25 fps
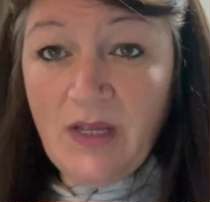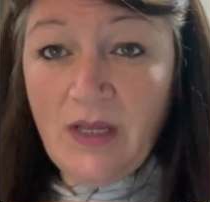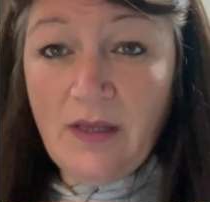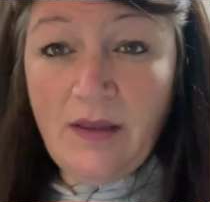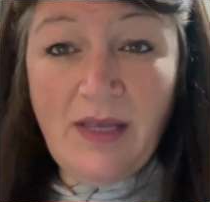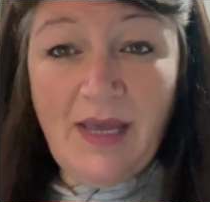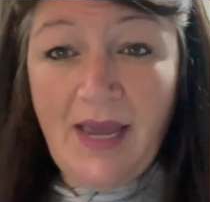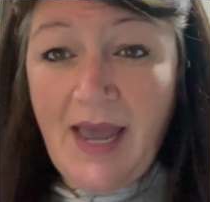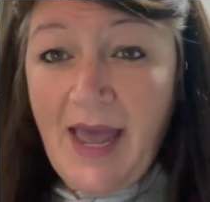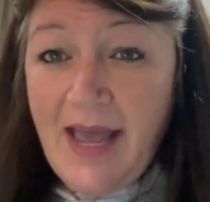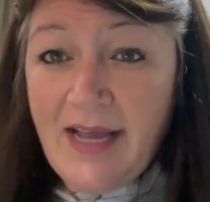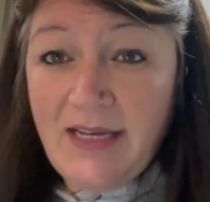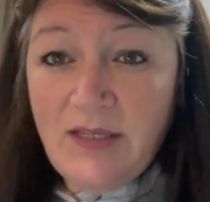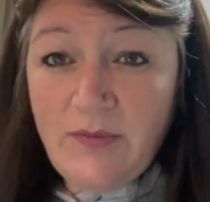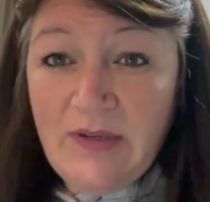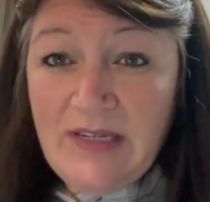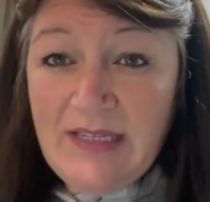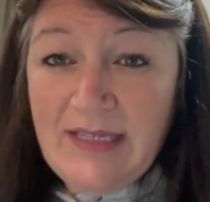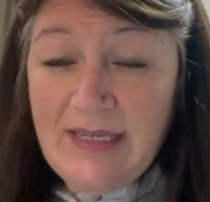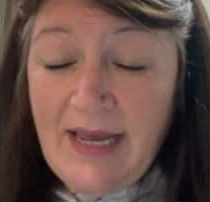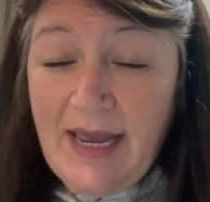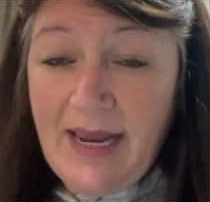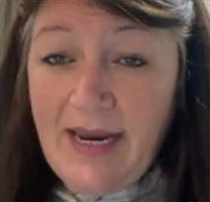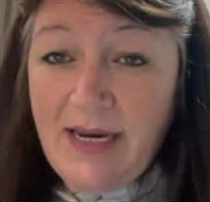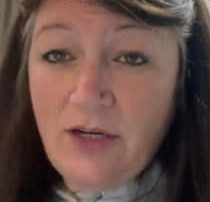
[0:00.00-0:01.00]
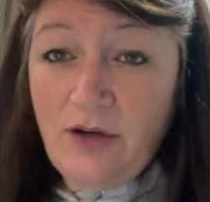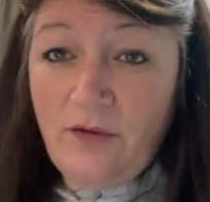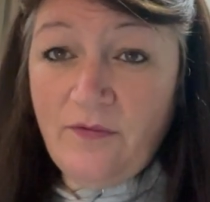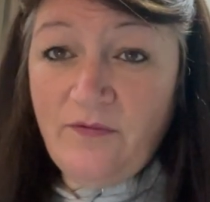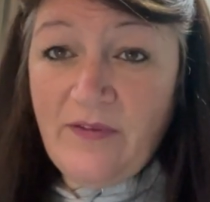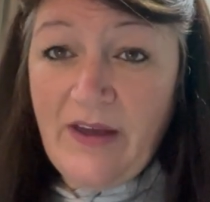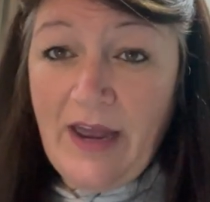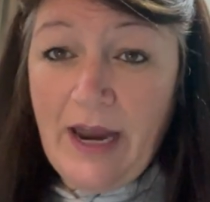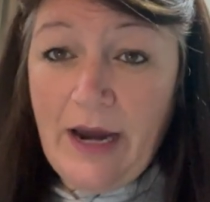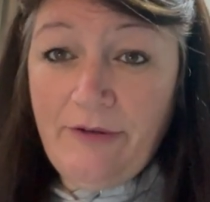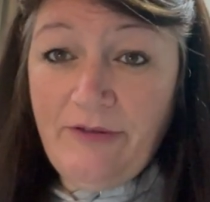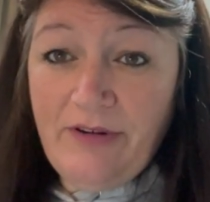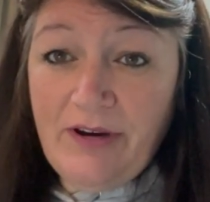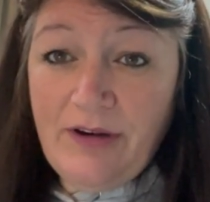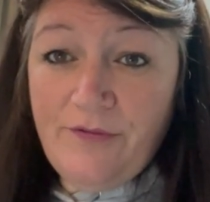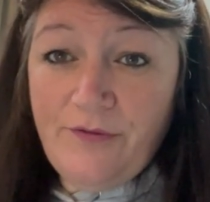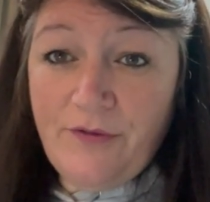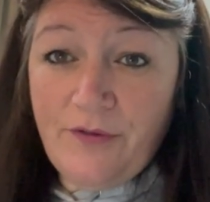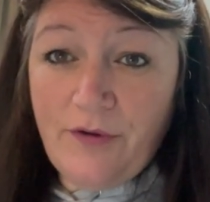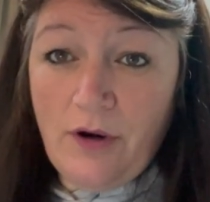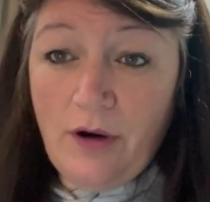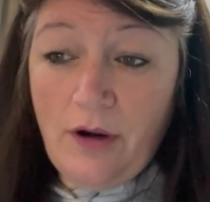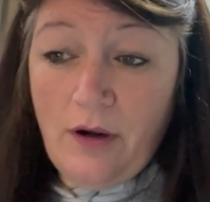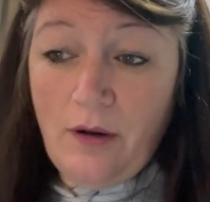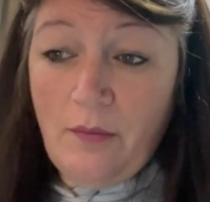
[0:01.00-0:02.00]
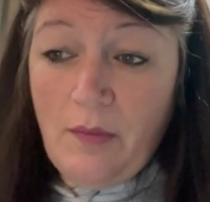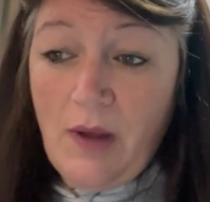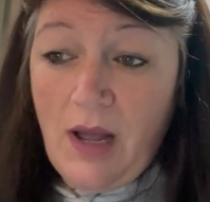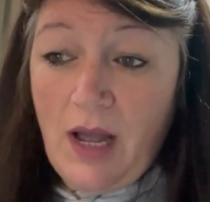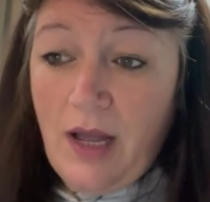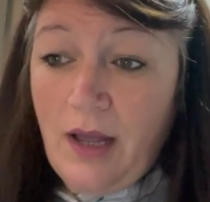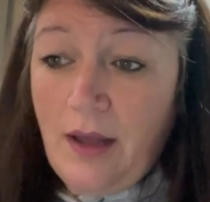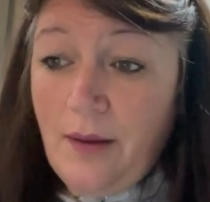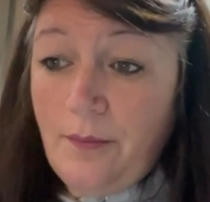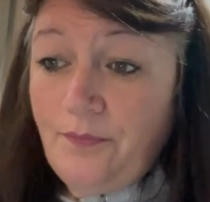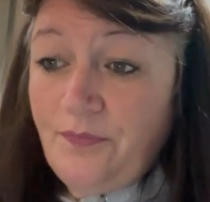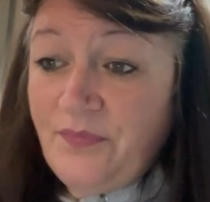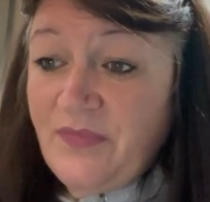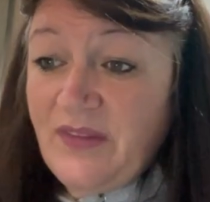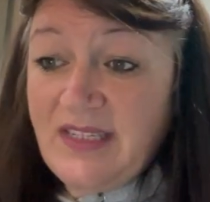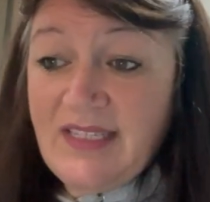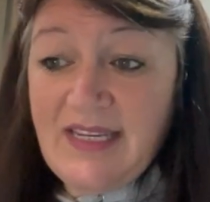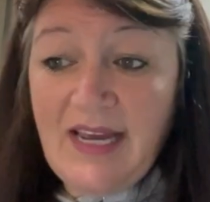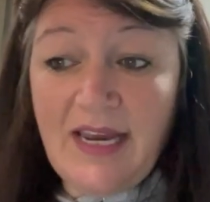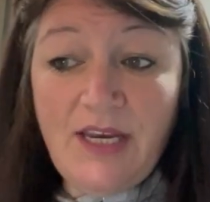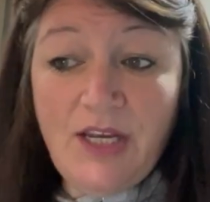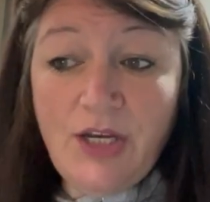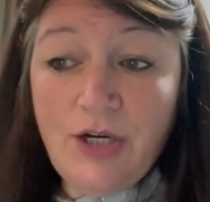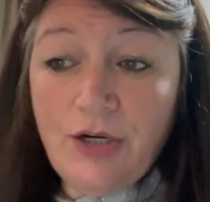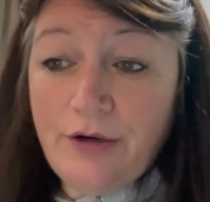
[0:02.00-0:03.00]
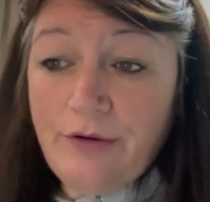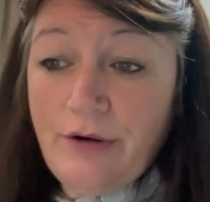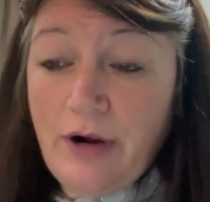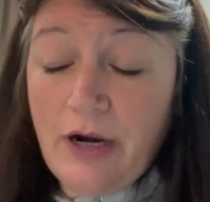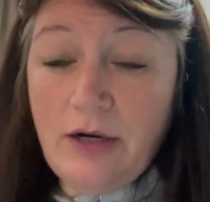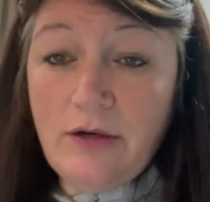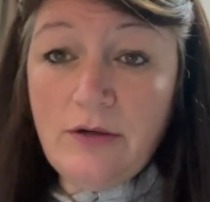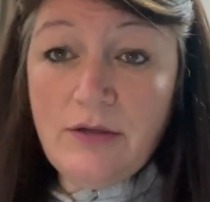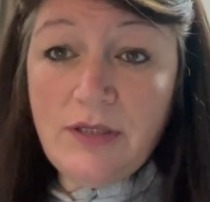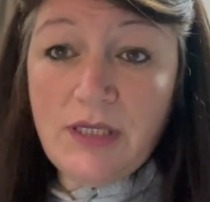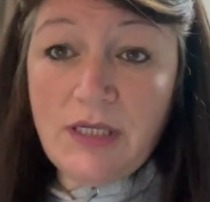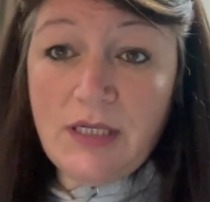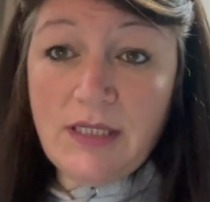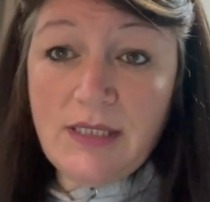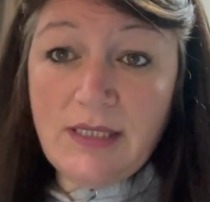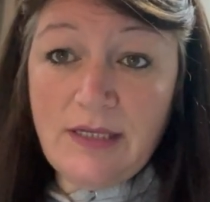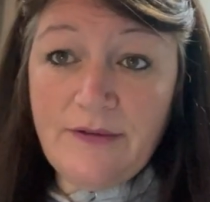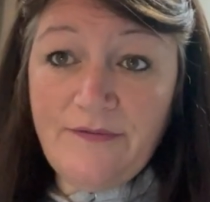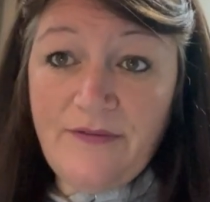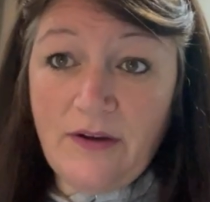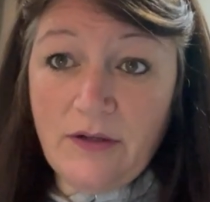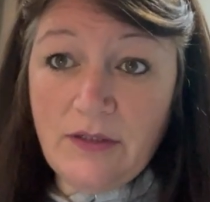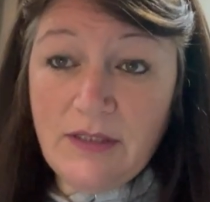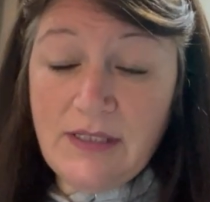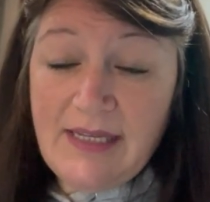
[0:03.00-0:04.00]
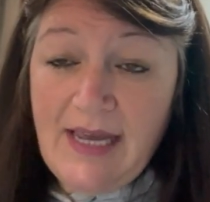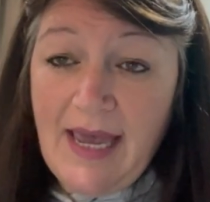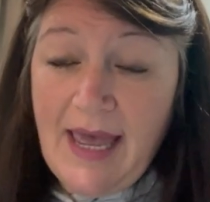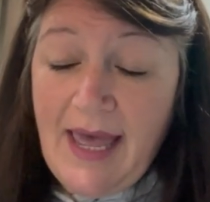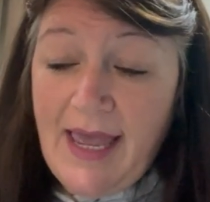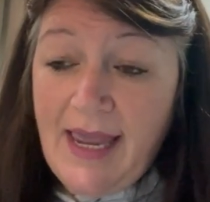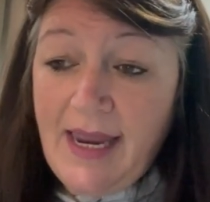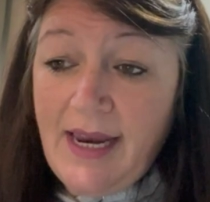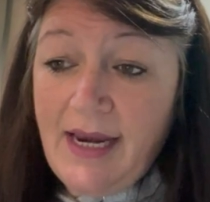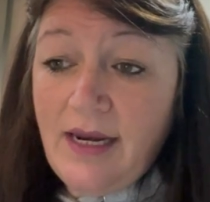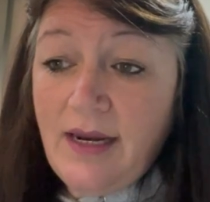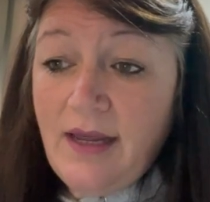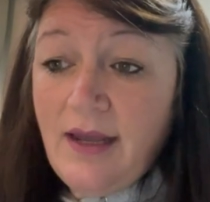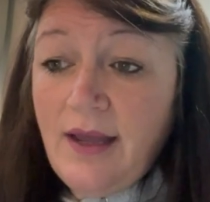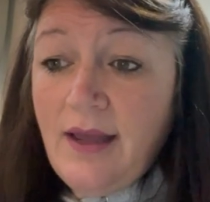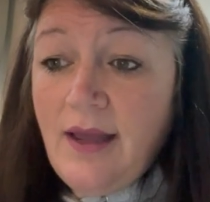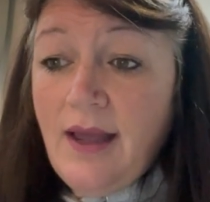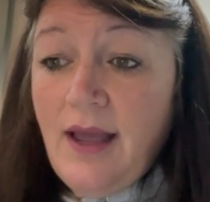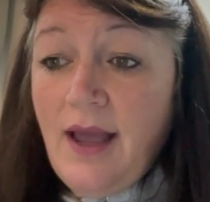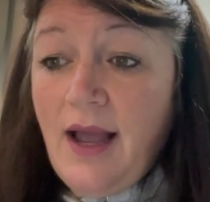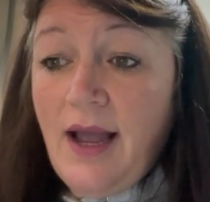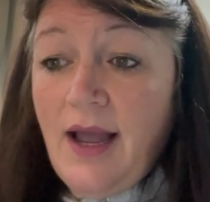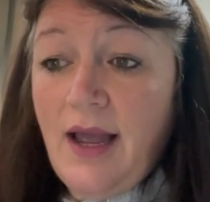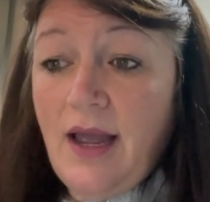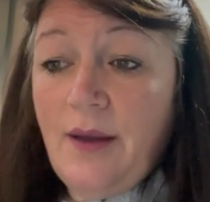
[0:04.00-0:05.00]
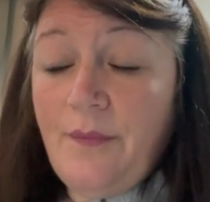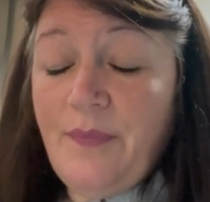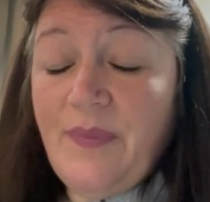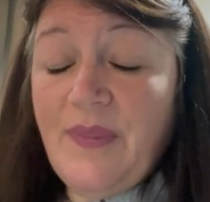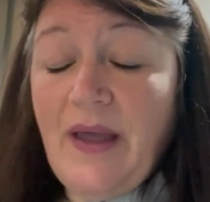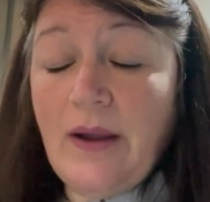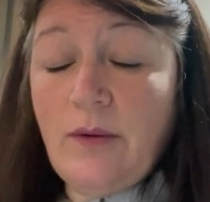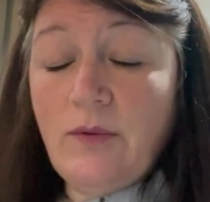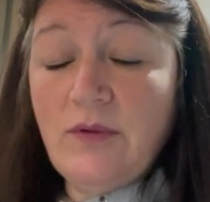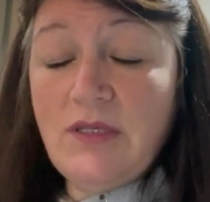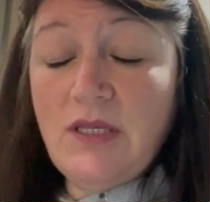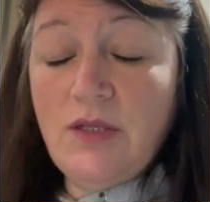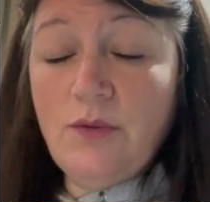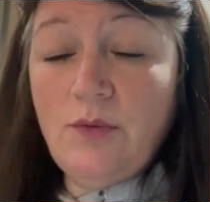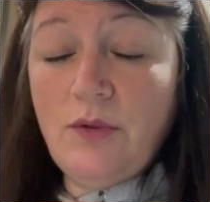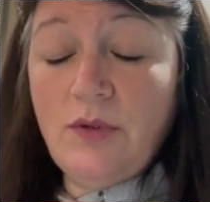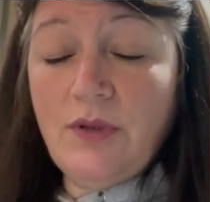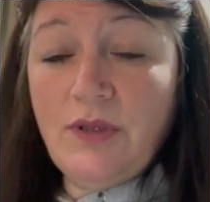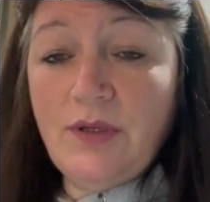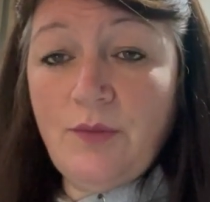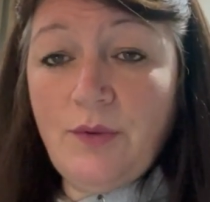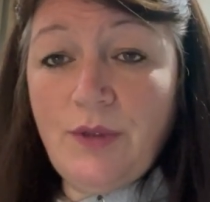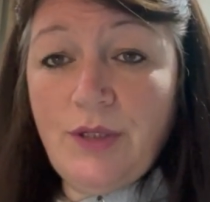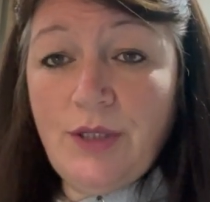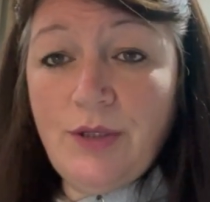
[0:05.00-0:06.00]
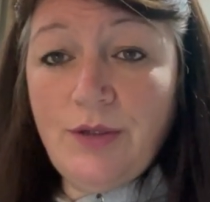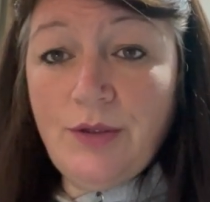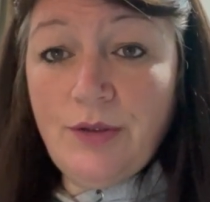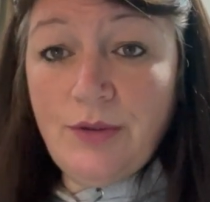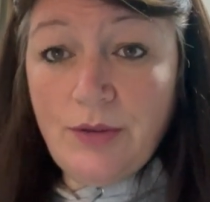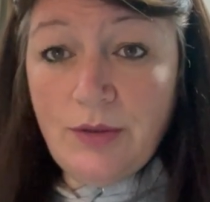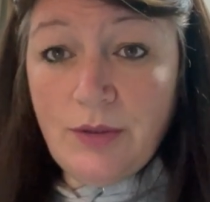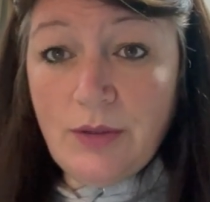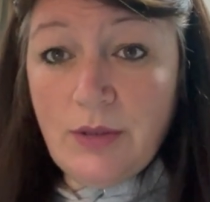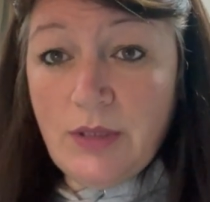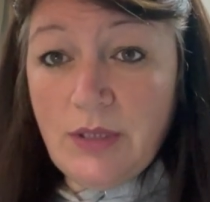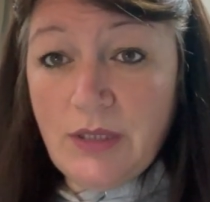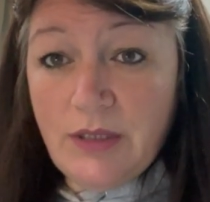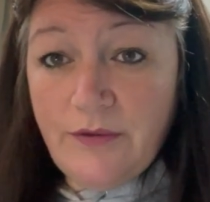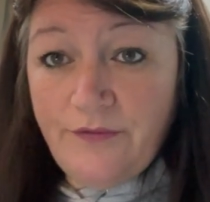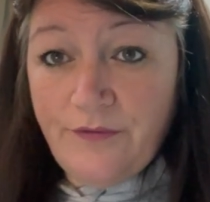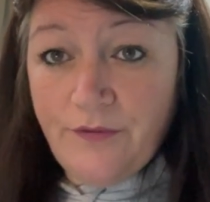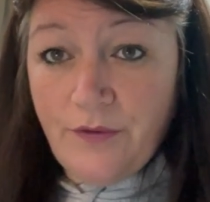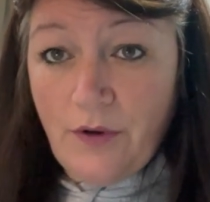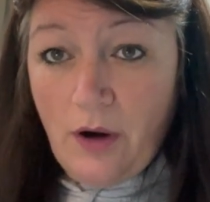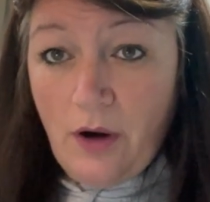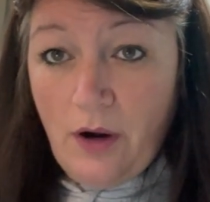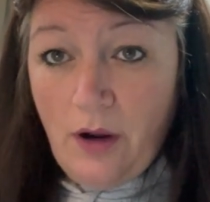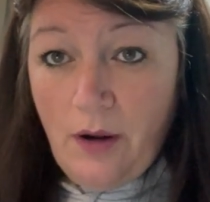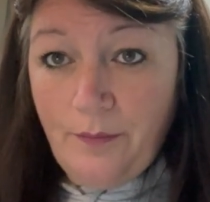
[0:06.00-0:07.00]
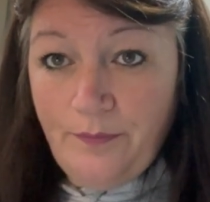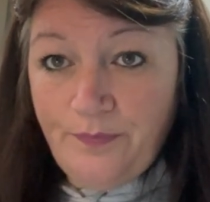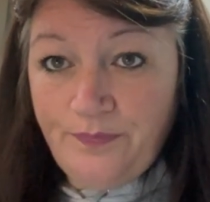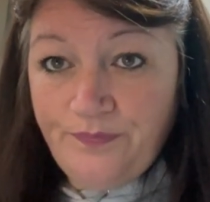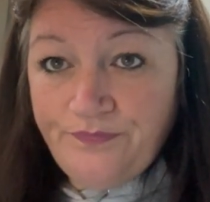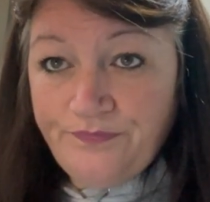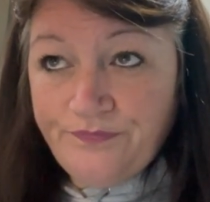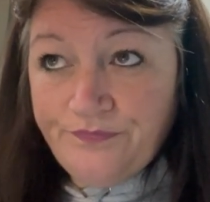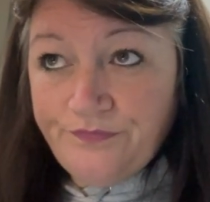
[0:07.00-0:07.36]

The airs we stayed on varied from €10 at Cerfontaine, that was the one that we used from